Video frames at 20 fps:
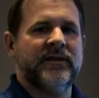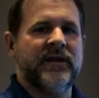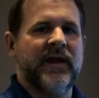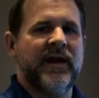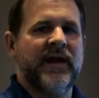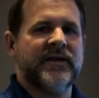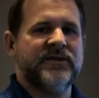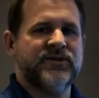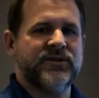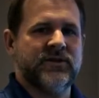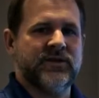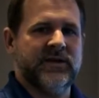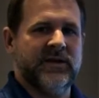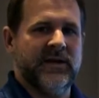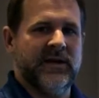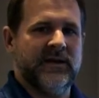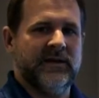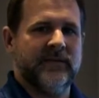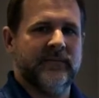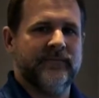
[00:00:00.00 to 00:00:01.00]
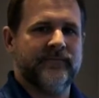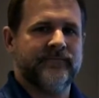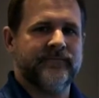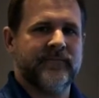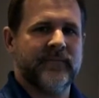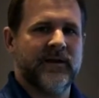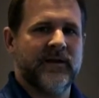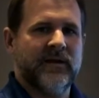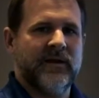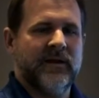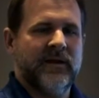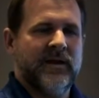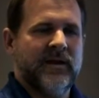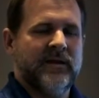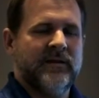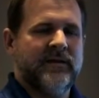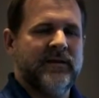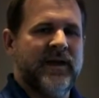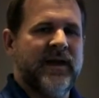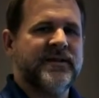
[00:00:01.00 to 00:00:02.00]
the EDU-KIT.
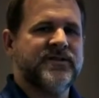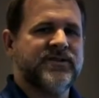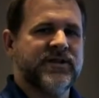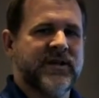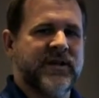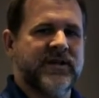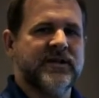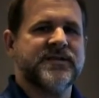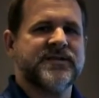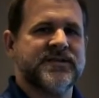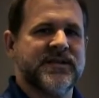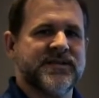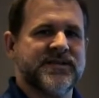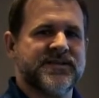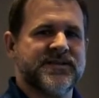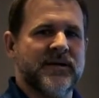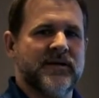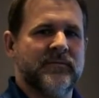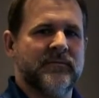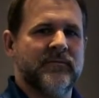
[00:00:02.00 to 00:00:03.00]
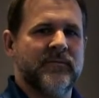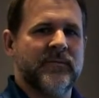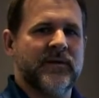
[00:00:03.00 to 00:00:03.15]
The EDU-KIT system